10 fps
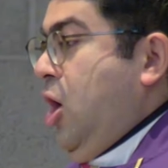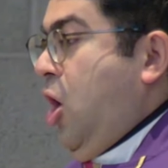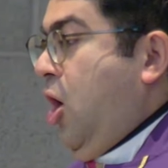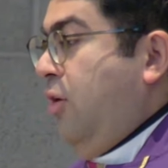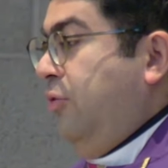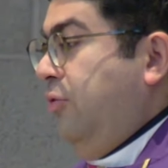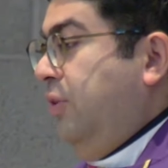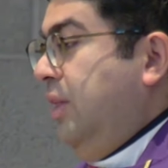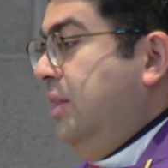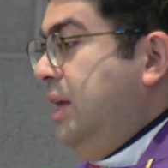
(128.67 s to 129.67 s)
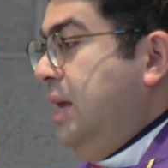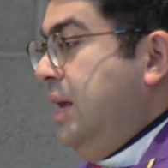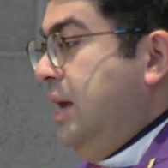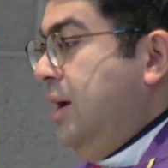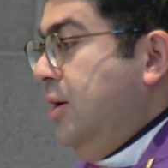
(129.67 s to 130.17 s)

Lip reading: of the